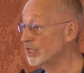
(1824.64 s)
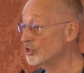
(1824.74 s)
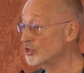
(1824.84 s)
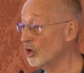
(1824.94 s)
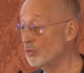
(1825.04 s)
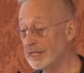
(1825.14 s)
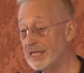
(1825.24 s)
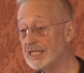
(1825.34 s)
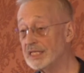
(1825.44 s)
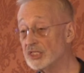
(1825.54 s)
So we
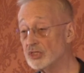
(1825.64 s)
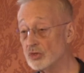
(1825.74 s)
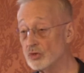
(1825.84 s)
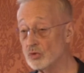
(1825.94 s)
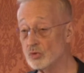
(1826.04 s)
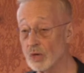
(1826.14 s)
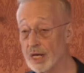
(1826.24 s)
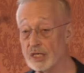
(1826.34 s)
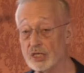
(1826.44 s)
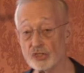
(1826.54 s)
needed
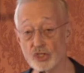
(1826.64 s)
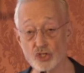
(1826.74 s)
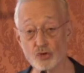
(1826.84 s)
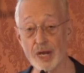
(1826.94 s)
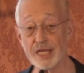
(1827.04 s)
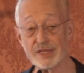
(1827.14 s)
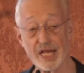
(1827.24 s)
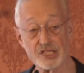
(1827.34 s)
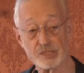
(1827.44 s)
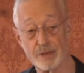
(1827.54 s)
to trade
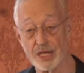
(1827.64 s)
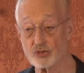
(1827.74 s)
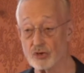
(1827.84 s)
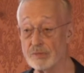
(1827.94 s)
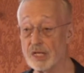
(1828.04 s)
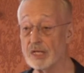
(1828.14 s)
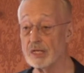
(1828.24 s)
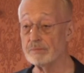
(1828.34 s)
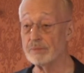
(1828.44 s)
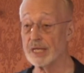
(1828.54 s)
that spectrum,
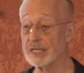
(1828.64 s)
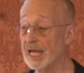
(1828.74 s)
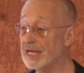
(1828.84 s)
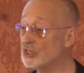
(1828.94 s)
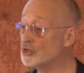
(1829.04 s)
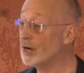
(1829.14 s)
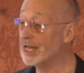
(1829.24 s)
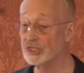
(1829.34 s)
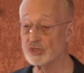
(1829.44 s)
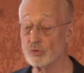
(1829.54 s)
but any
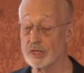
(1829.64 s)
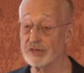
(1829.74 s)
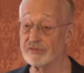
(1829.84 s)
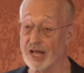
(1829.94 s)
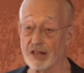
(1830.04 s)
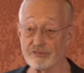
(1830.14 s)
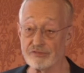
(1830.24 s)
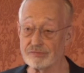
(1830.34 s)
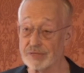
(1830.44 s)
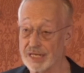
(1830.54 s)
trades would
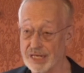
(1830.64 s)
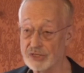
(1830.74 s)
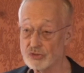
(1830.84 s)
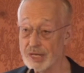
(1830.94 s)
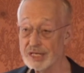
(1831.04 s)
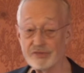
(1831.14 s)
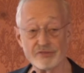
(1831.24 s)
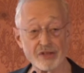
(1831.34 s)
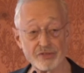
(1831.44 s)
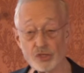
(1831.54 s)
involve, trade
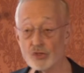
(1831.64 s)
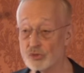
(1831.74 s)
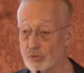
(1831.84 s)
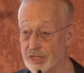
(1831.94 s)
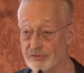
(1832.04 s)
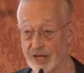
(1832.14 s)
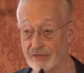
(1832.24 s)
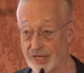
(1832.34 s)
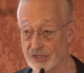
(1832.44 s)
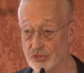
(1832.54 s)
involving use would
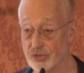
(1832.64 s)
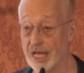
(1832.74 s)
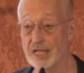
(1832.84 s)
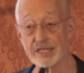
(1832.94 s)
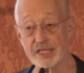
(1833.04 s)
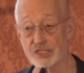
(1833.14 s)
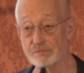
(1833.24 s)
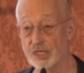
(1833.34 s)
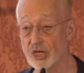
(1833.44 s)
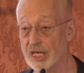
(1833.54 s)
involve externalities,
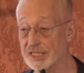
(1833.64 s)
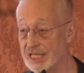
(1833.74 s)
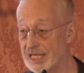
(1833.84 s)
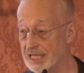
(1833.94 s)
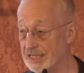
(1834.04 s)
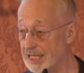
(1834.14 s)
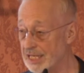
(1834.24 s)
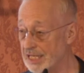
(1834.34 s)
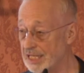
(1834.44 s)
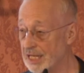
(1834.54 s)
because
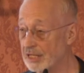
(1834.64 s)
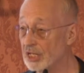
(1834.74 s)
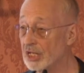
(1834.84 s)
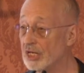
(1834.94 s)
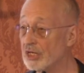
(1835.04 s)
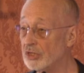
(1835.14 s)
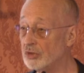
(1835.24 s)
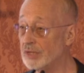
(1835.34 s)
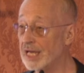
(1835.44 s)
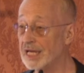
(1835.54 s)

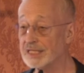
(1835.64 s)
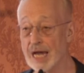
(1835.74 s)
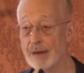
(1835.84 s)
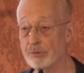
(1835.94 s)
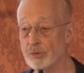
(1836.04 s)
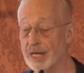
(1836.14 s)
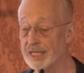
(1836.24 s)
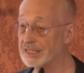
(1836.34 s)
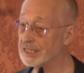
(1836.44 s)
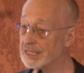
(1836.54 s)
you can't
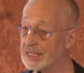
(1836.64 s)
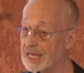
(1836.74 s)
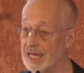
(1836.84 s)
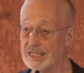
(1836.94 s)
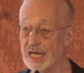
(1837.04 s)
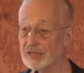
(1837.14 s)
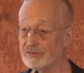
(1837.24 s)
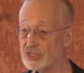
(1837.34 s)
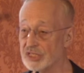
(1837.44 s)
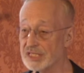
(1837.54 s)
operate a
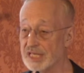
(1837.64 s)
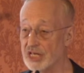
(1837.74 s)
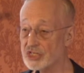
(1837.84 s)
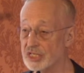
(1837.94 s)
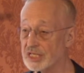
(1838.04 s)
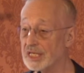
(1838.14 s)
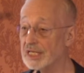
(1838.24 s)
television station